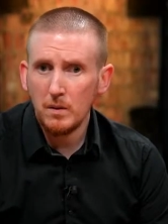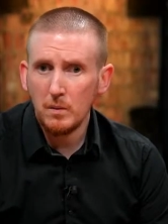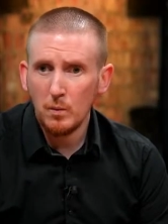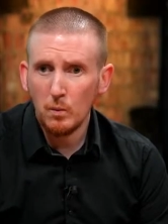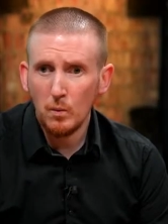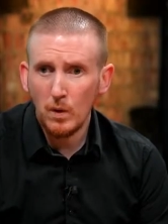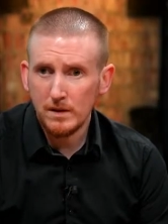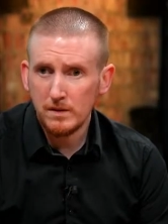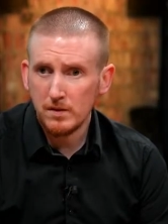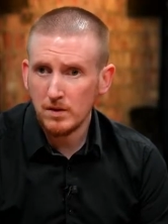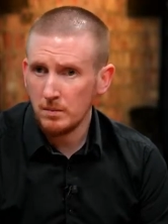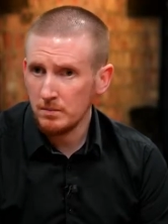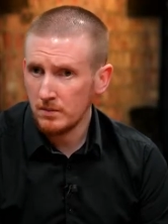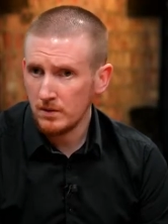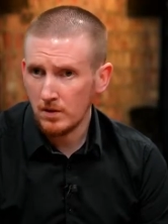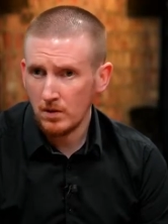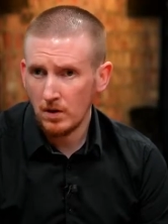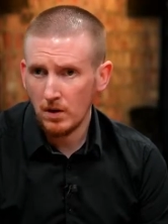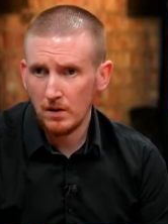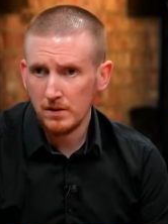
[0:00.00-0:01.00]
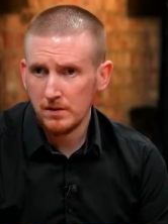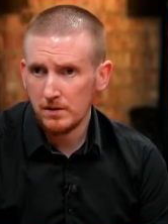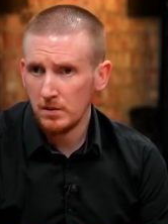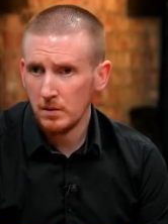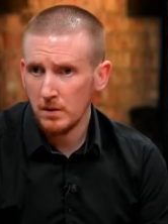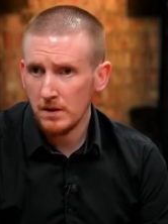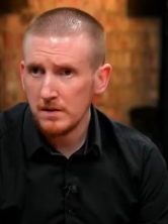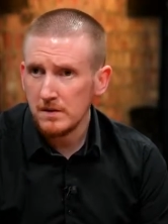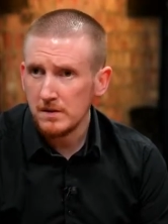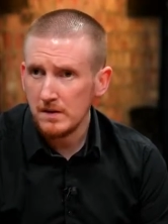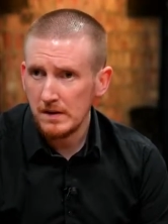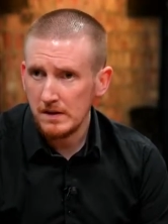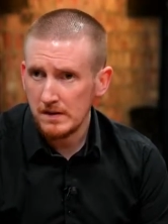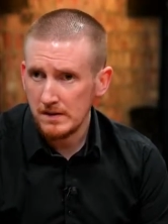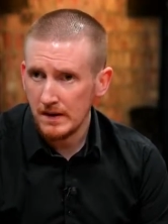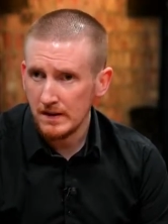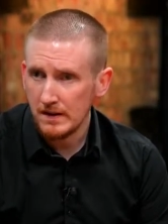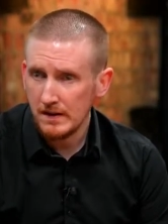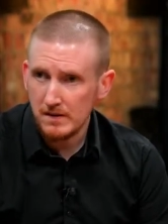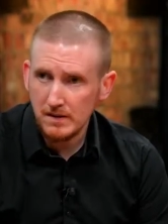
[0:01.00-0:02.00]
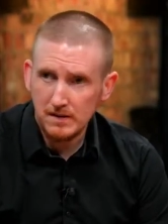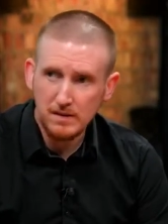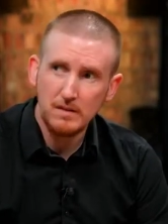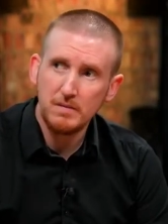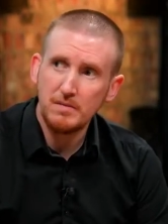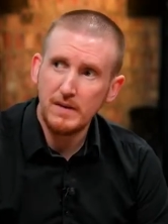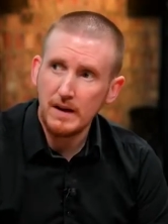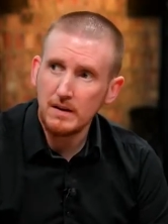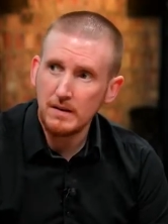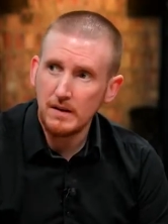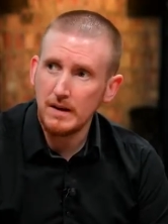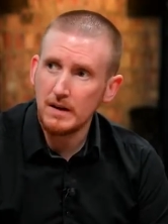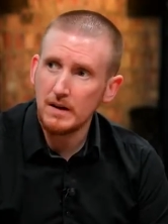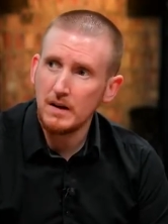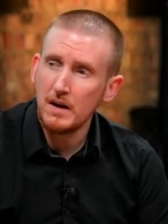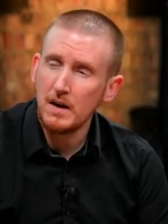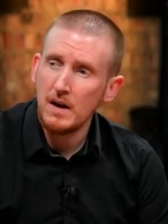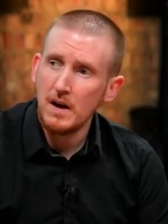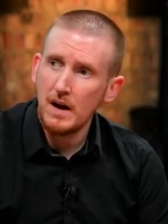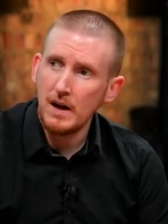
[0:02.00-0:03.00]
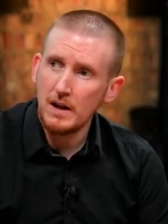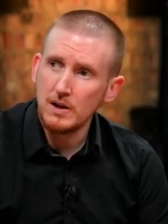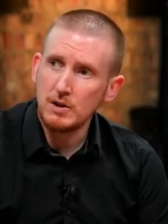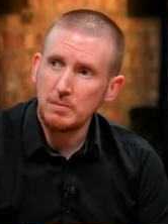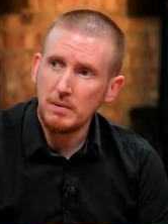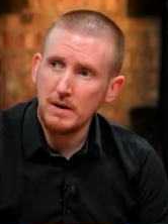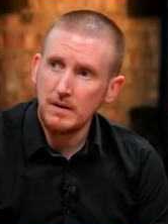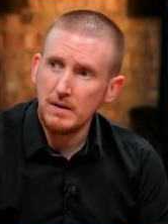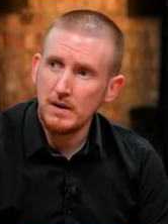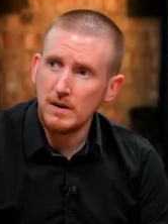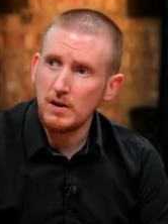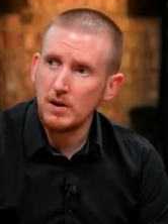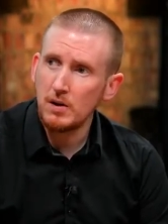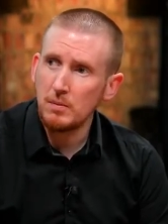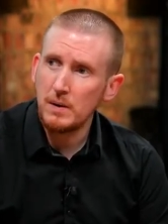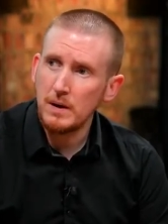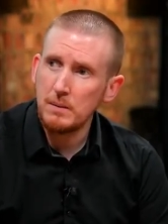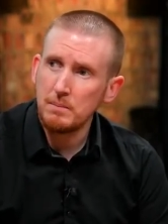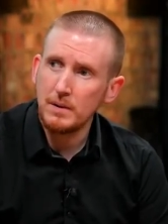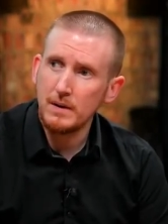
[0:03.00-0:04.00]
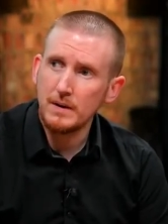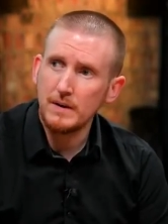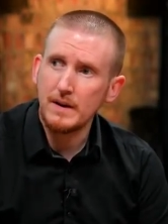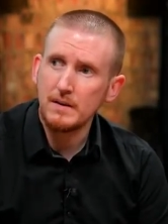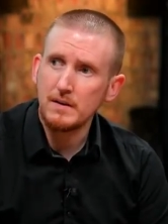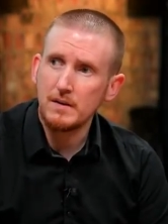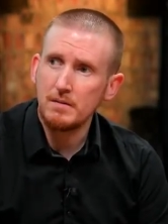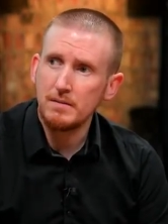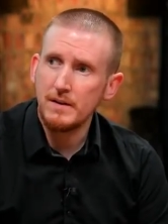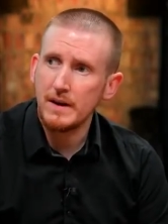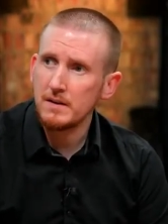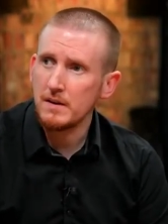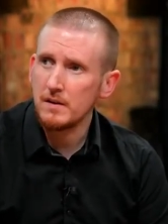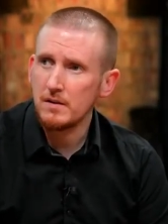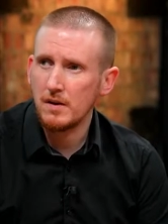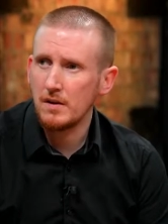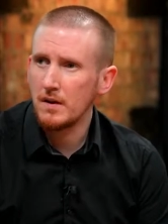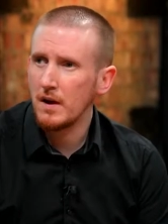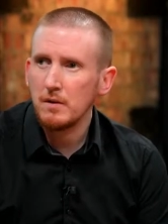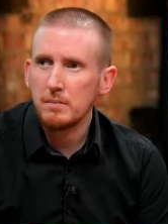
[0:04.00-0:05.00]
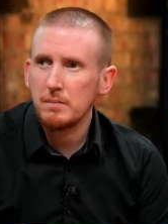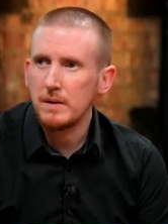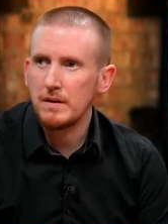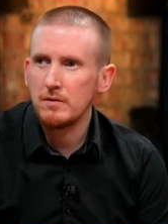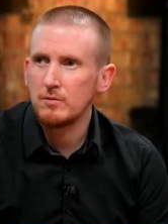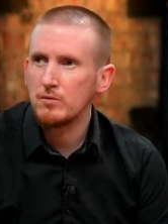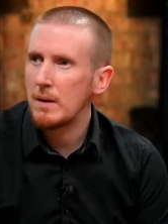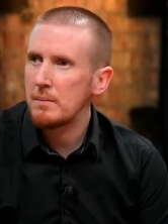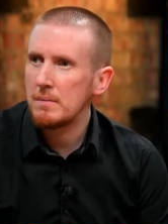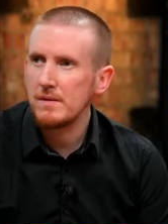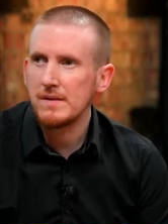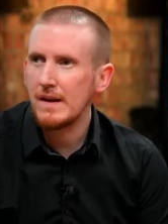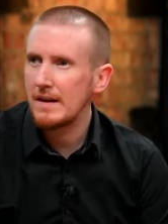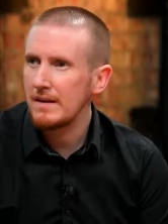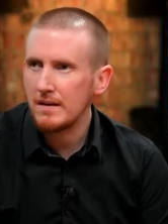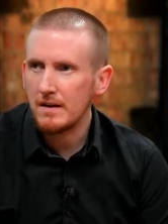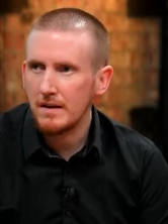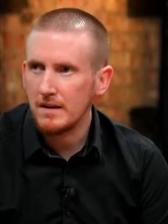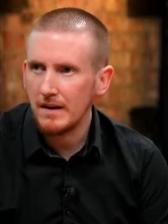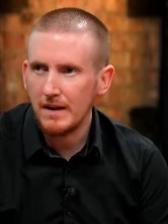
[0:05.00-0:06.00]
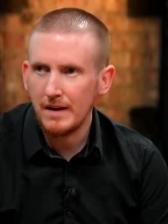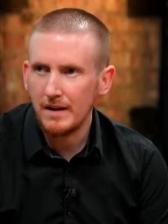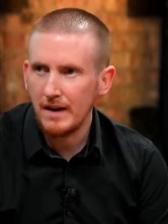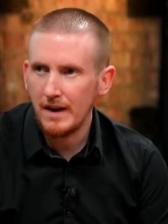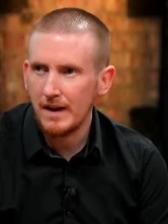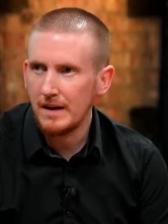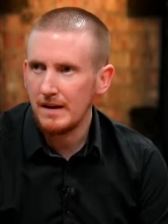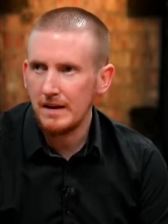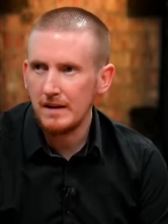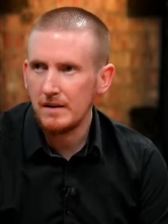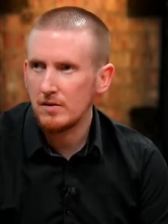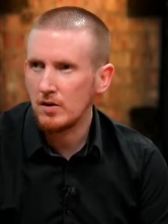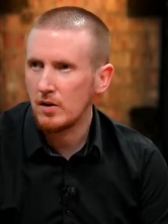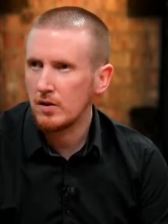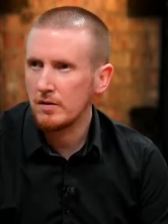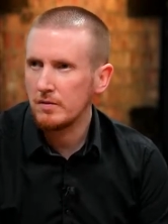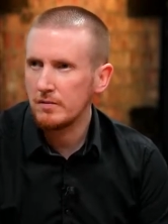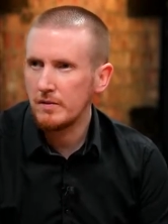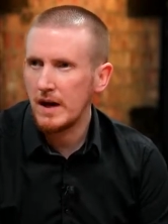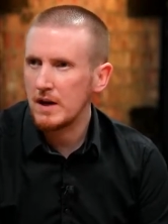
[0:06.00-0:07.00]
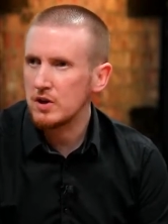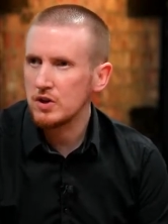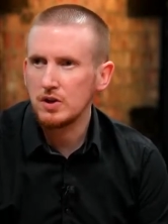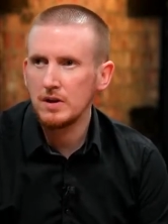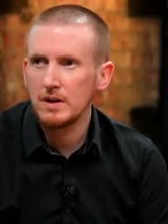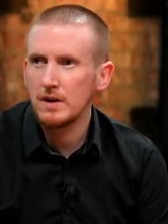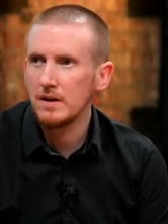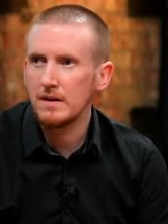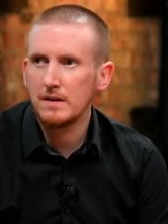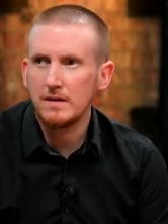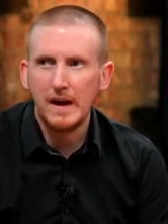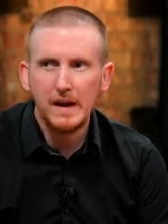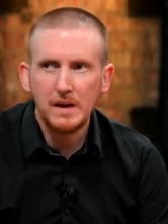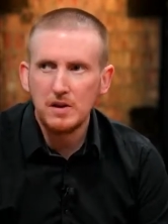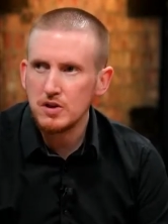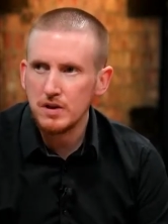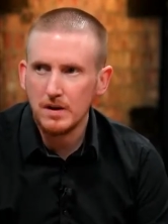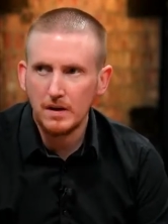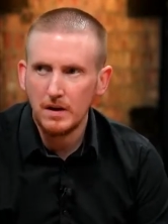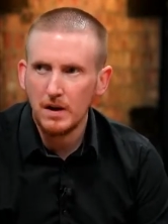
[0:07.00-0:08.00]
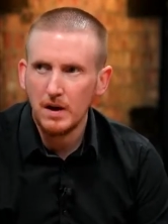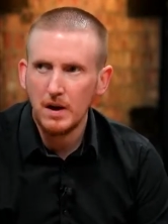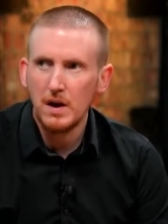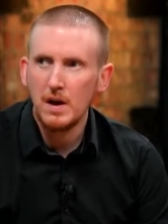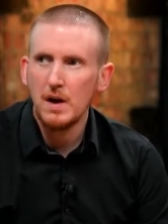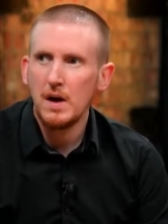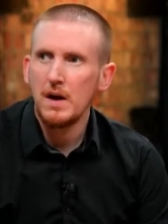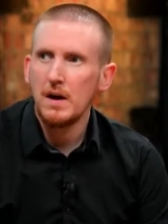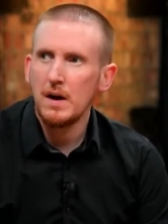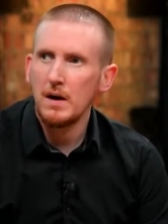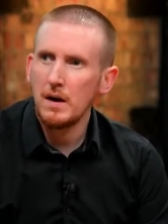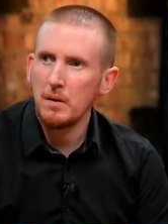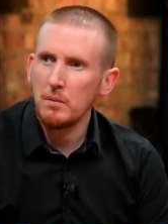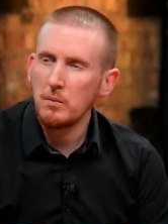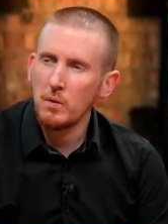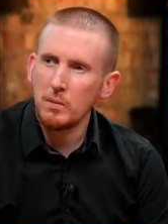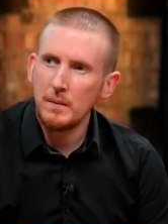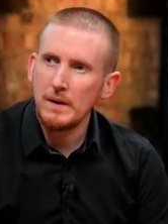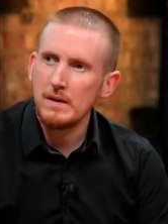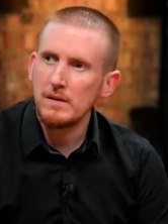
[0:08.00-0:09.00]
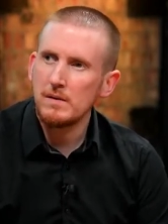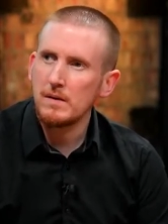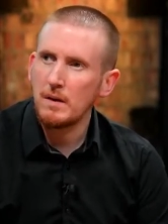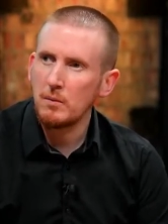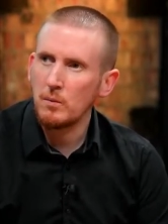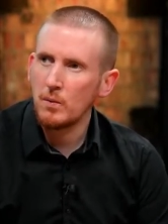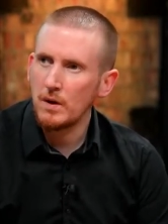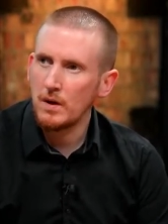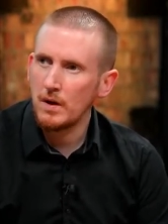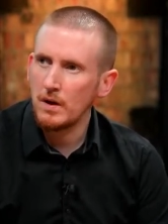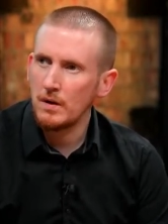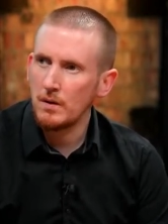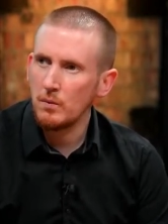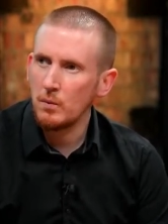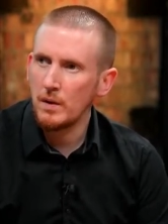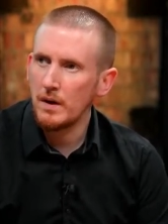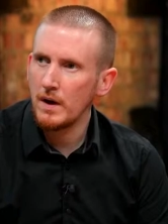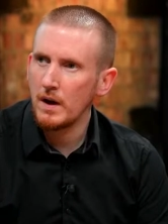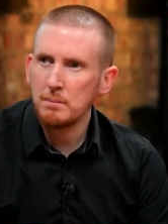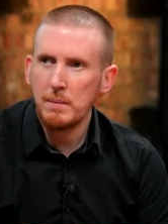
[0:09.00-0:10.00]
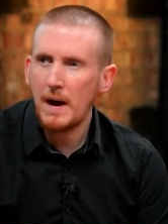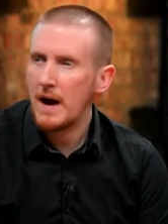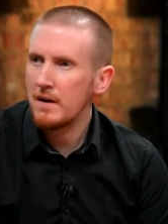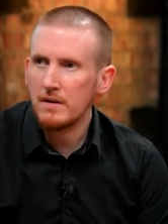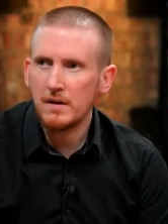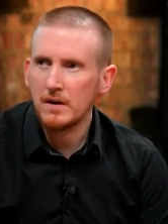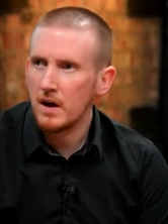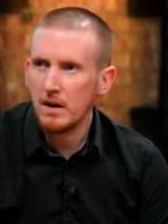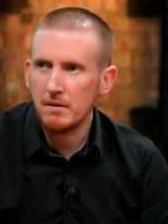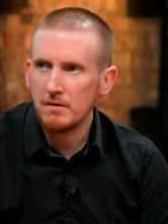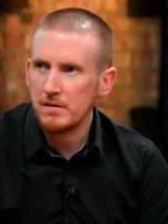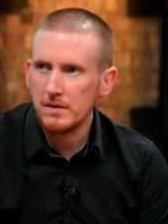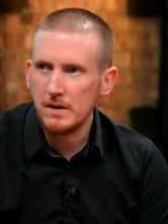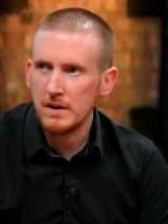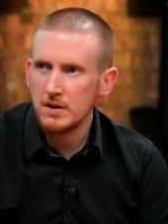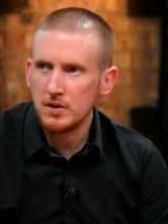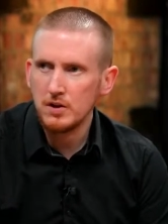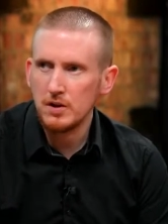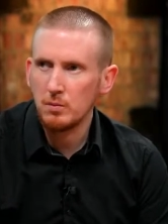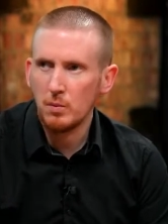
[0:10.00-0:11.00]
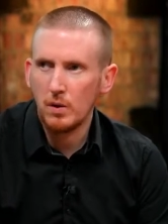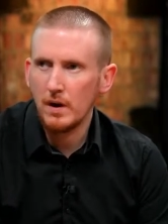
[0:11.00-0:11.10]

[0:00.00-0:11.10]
what's come across to us is that this is affecting LGBTQ people, that the fact that they're not being represented in any sort of national attention means that we're not part of the conversation.